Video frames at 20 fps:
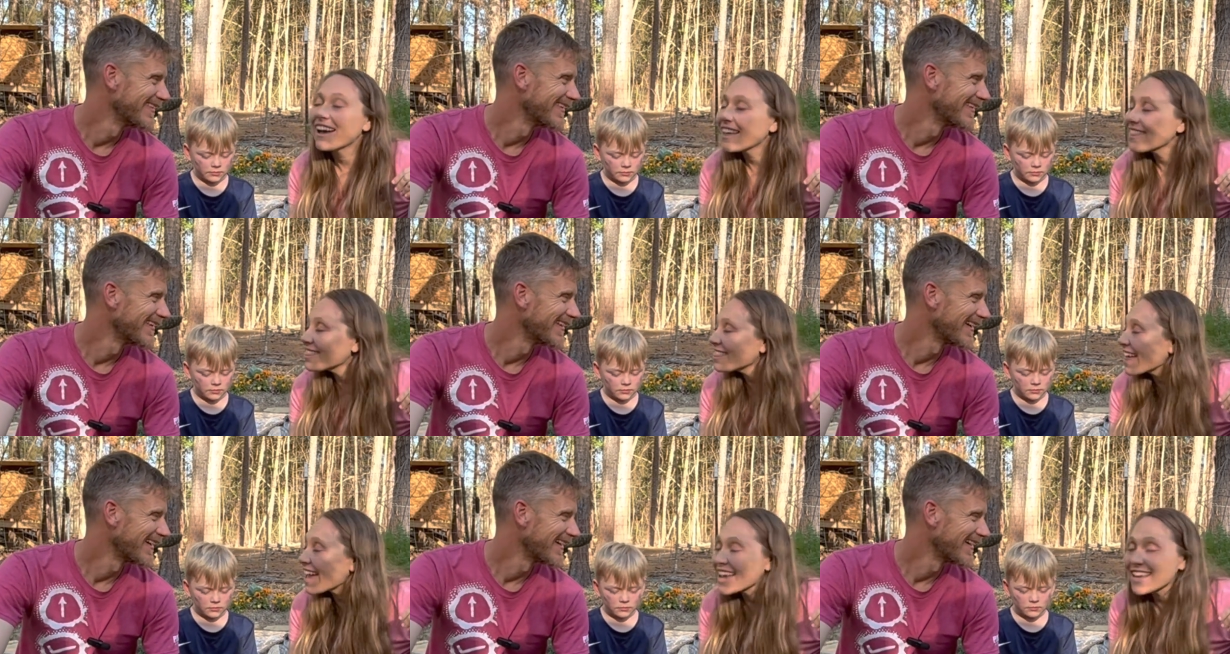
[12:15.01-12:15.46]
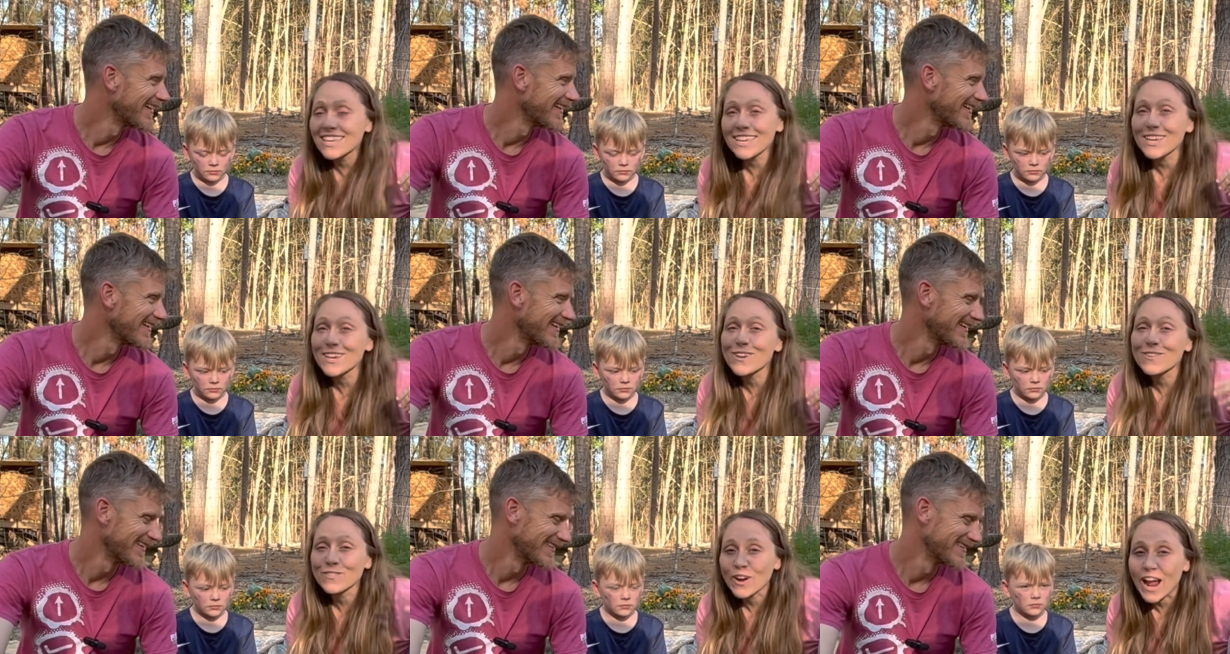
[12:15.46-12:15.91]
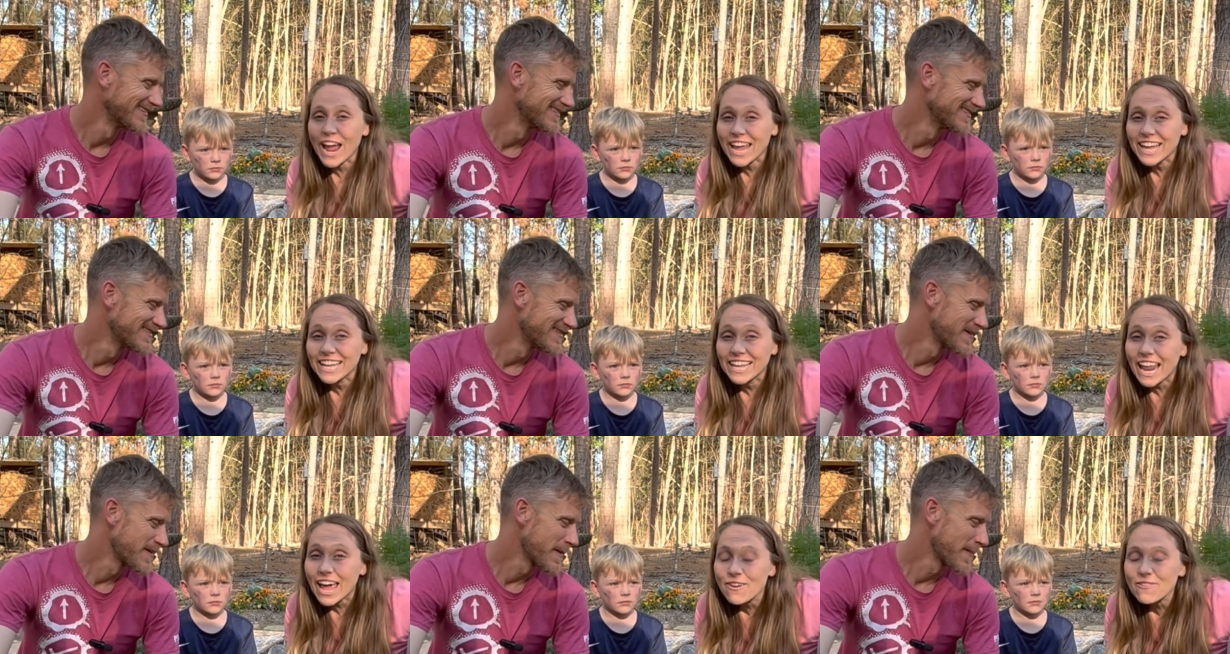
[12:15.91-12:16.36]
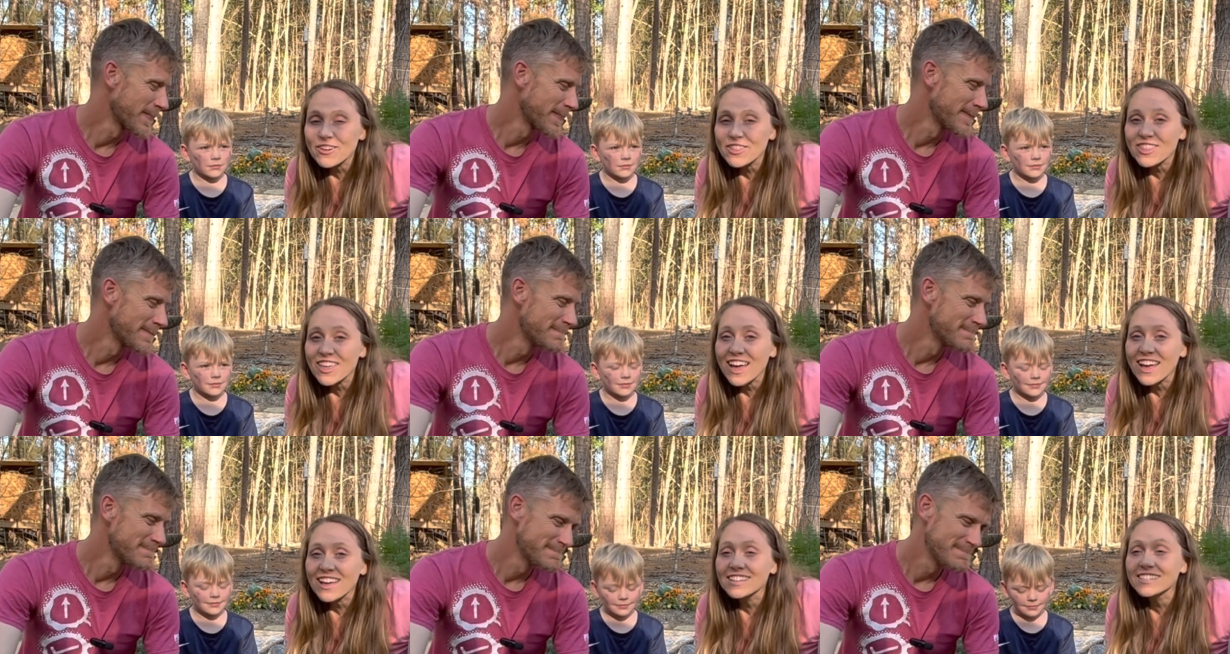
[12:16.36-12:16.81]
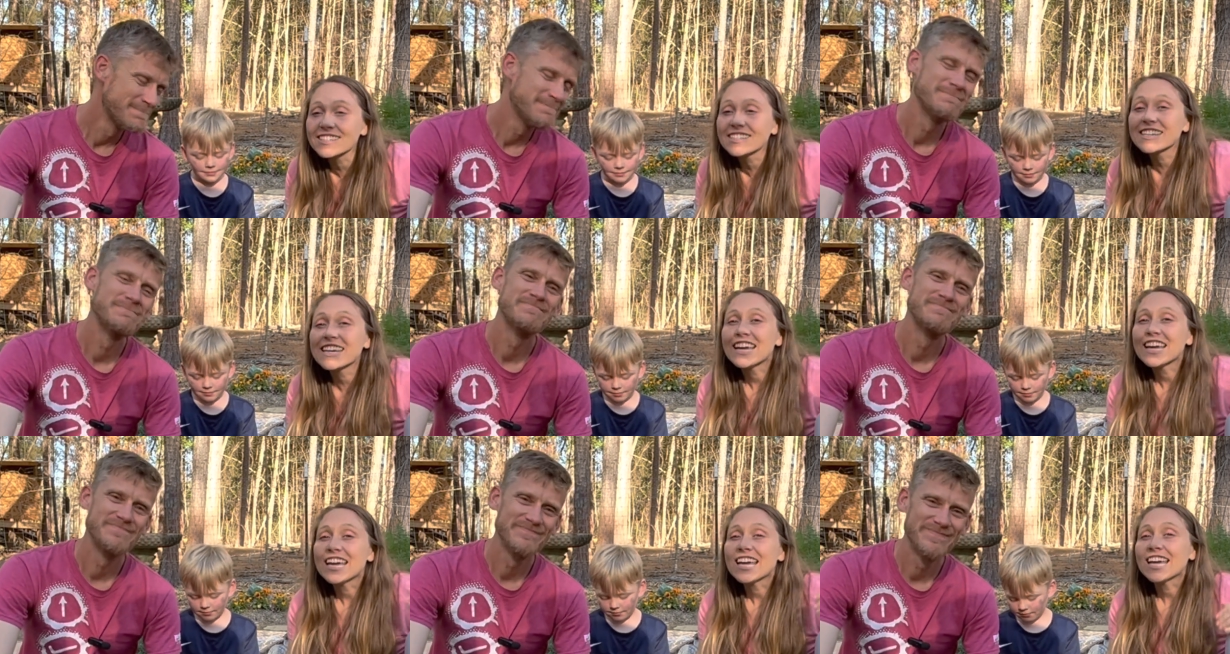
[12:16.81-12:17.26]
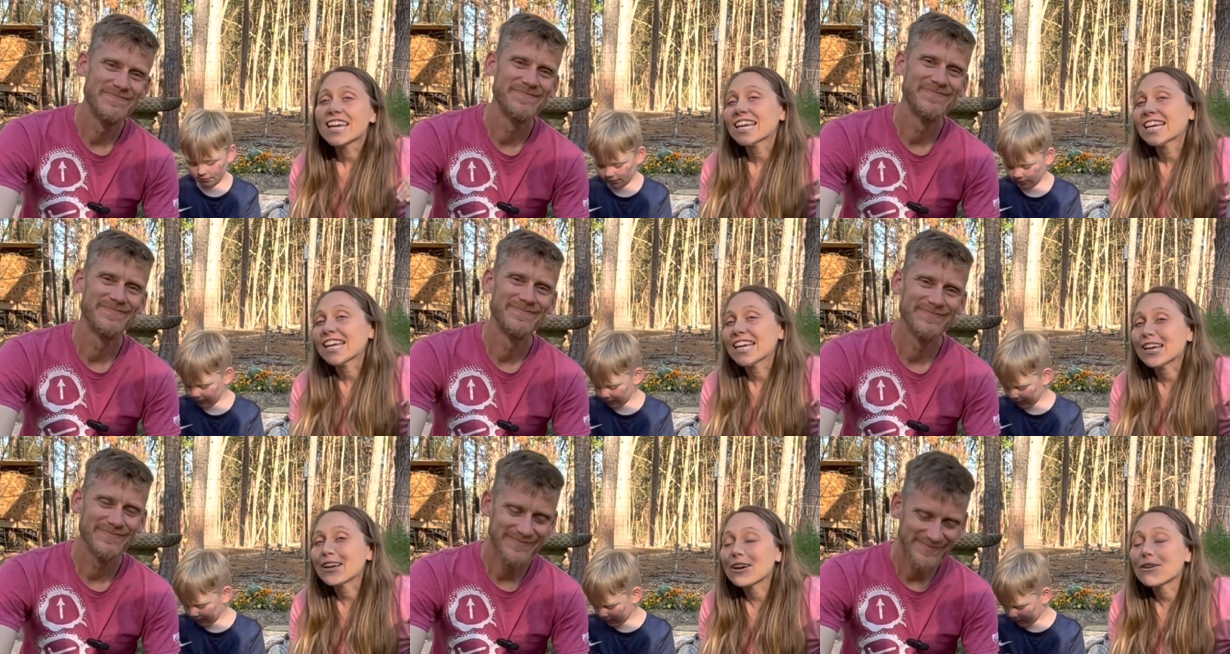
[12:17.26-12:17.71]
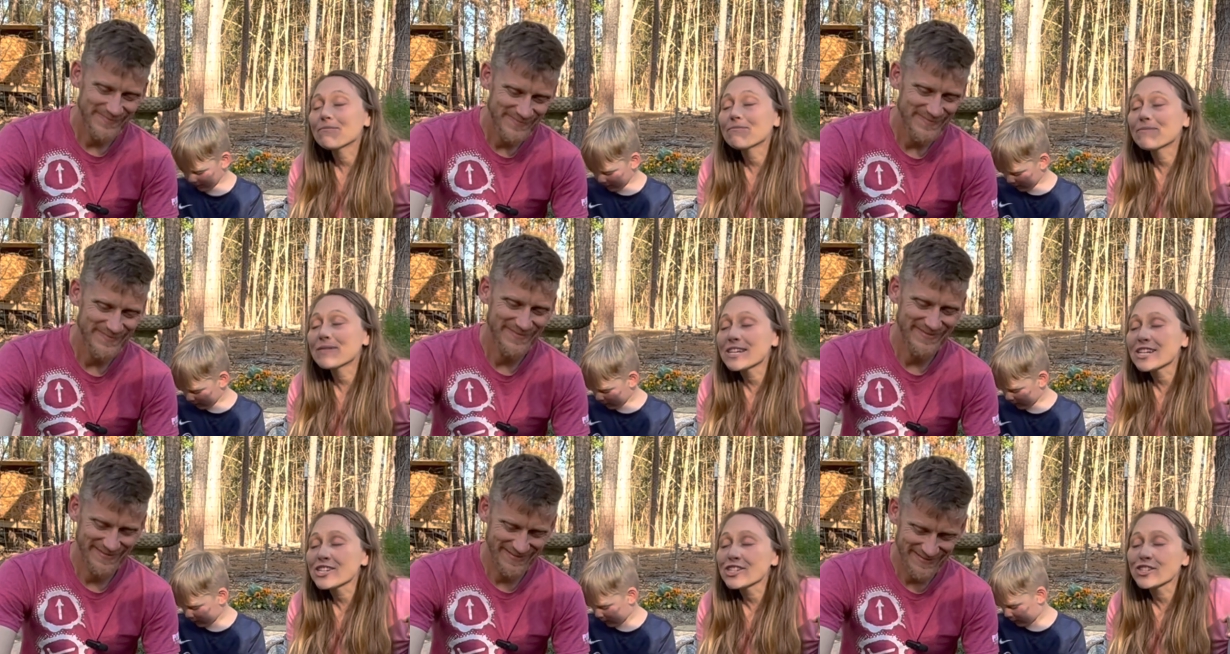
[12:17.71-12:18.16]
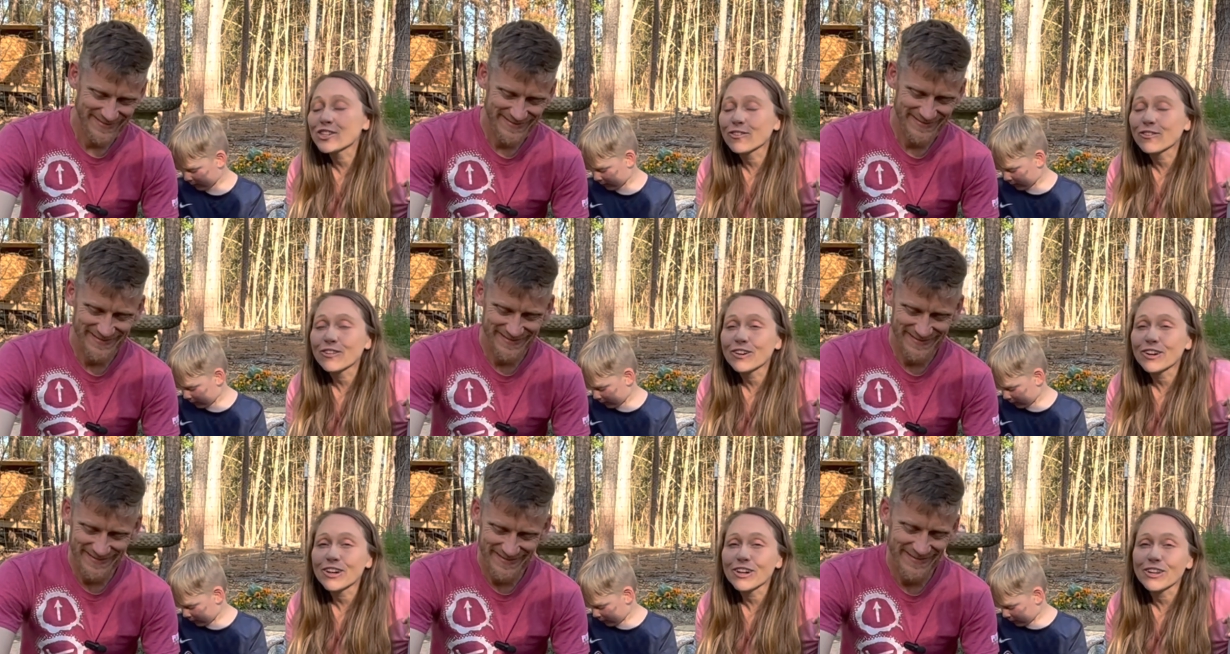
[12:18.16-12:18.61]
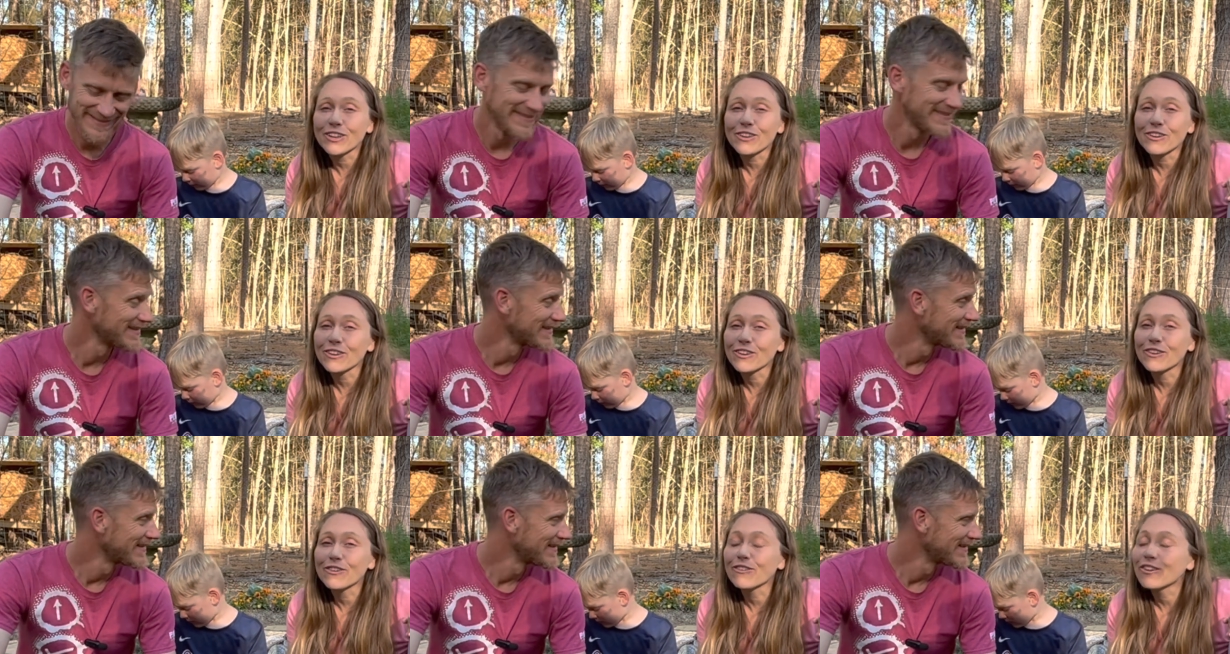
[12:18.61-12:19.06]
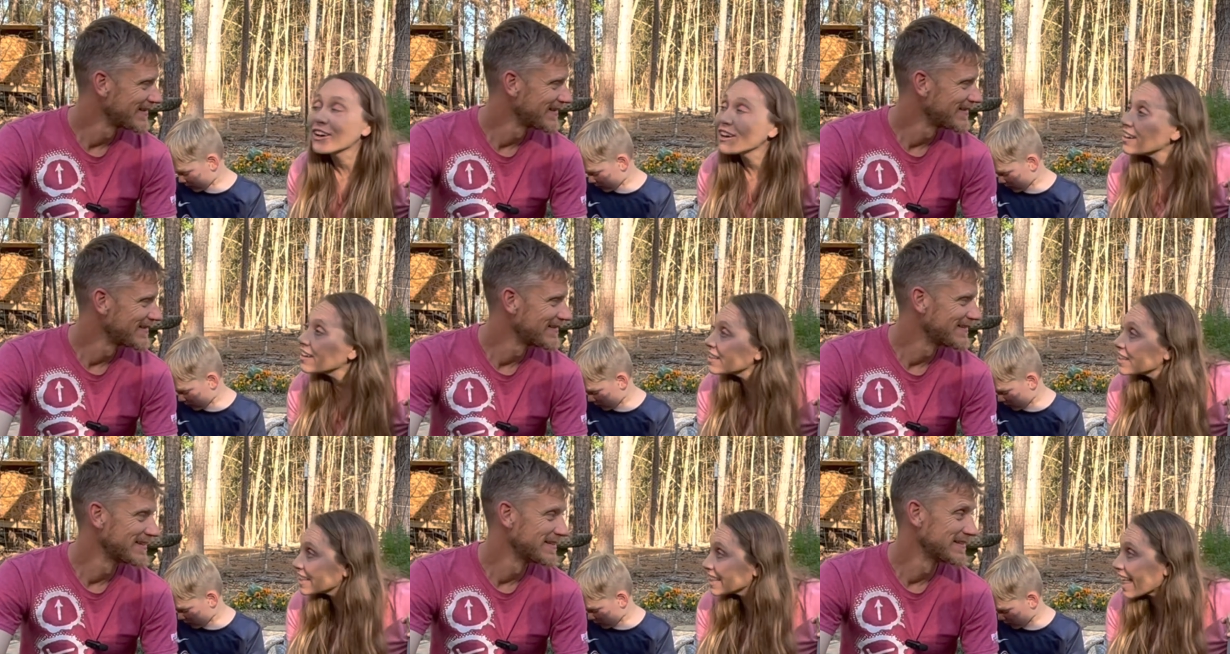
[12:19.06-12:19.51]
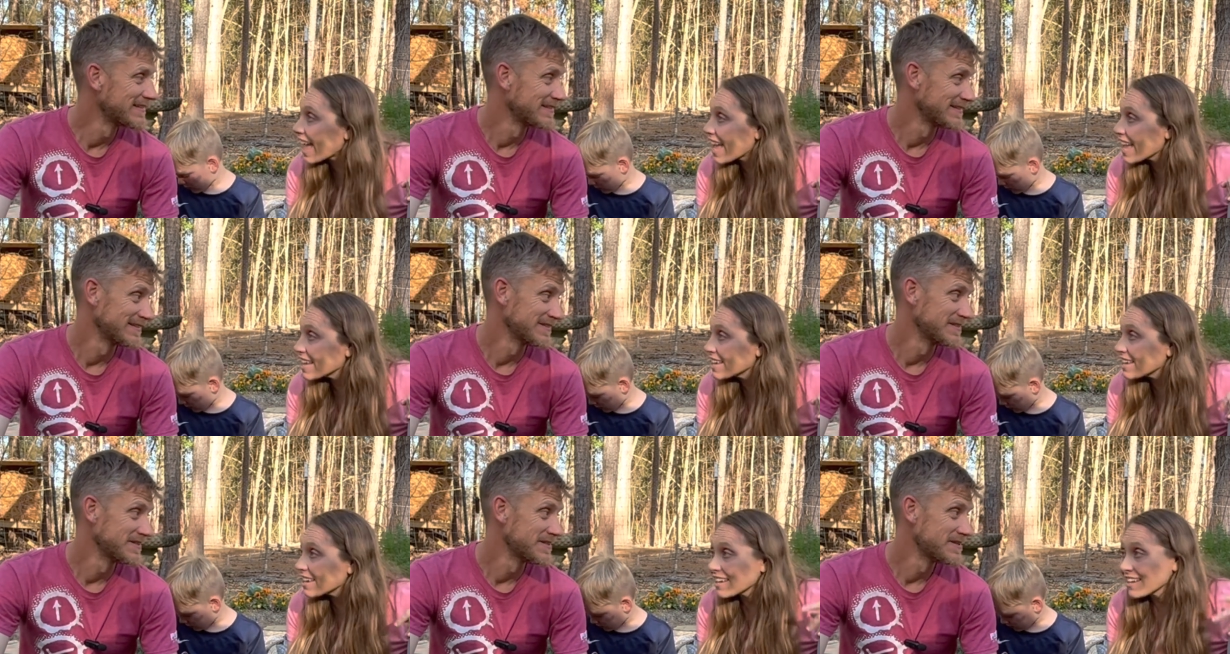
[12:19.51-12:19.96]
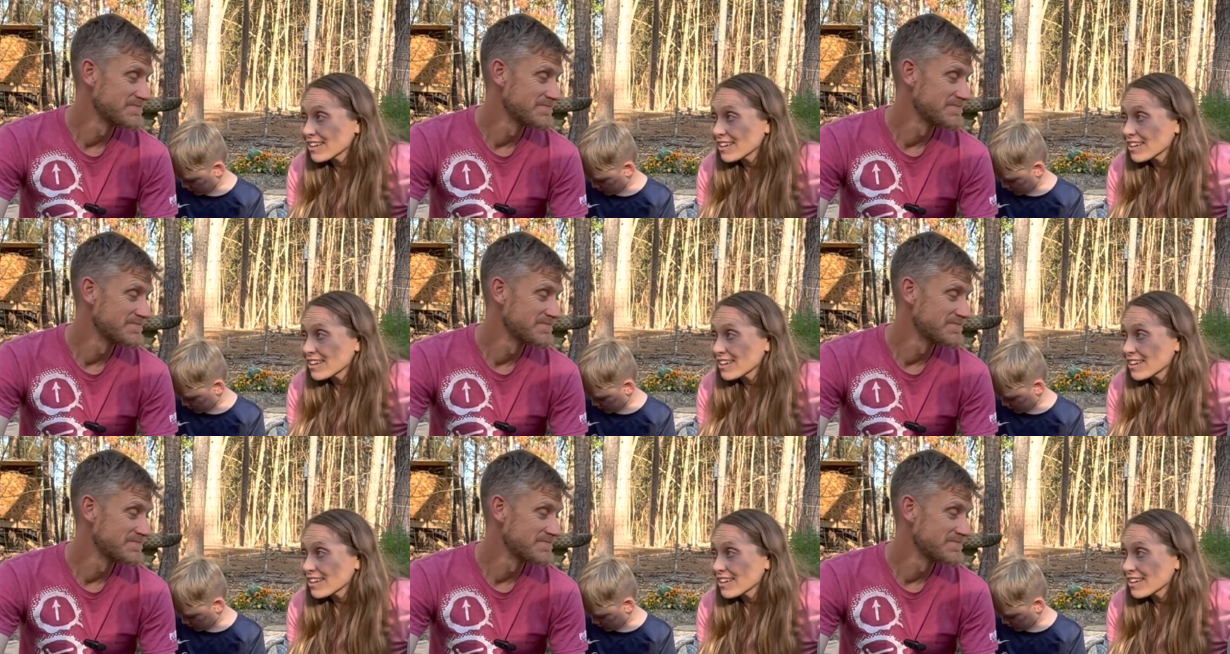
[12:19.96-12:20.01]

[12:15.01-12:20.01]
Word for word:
Speaker 1: Thank you for hanging out with us be sure you like